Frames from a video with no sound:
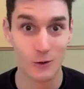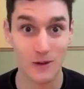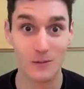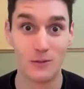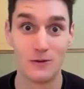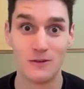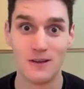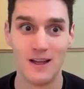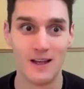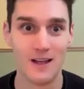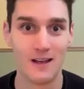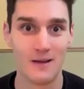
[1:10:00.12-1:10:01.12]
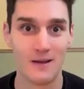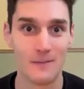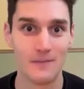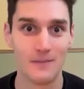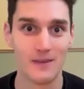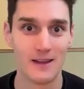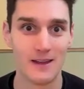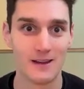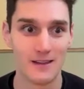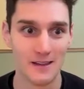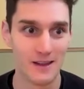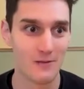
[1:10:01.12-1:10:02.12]
your people. And
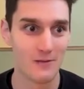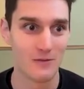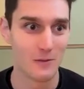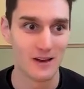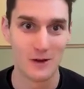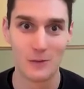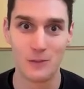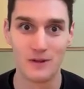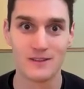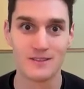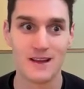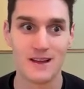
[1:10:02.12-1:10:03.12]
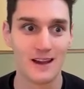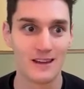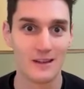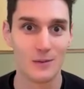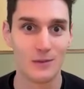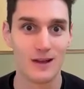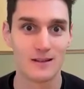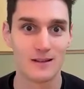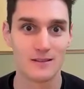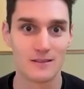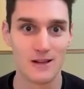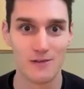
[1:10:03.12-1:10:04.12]
I think everyone here builds highly
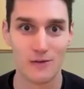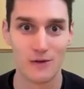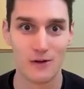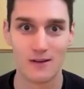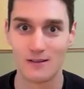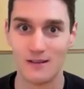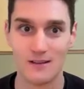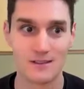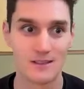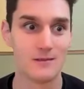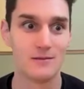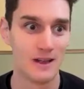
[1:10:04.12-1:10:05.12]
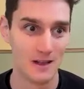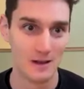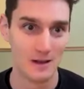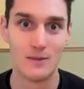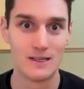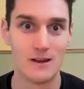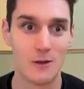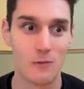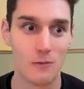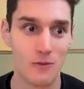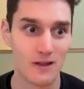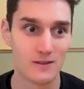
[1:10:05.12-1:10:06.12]
compliant software and needs to maintain
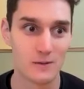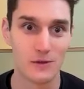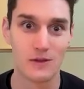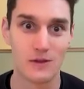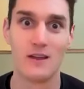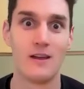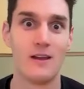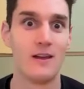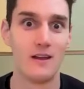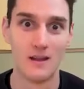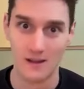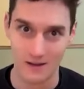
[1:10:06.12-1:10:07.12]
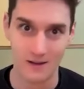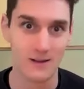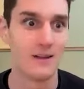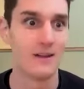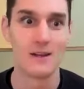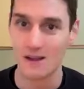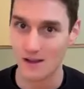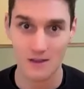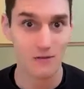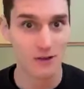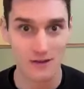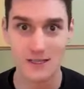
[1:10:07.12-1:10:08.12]
compliance with, at
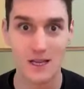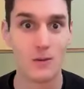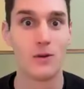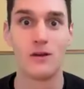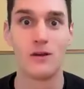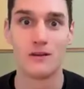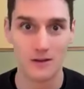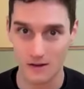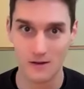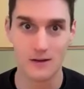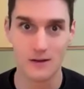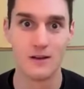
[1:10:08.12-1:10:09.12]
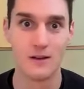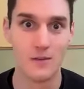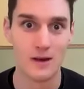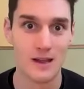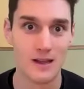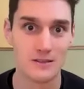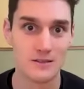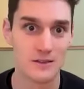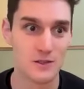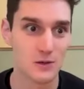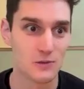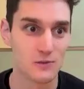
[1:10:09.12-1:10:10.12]
the very least, HIPAA, in many cases,
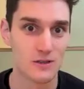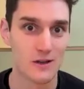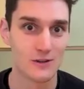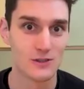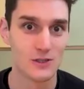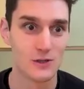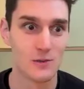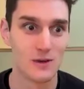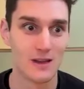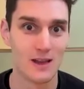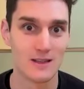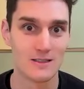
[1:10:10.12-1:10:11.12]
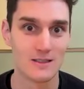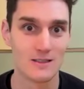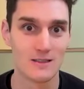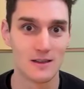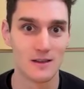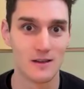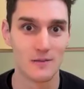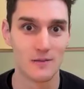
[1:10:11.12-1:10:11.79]
also SOC 2, in many cases,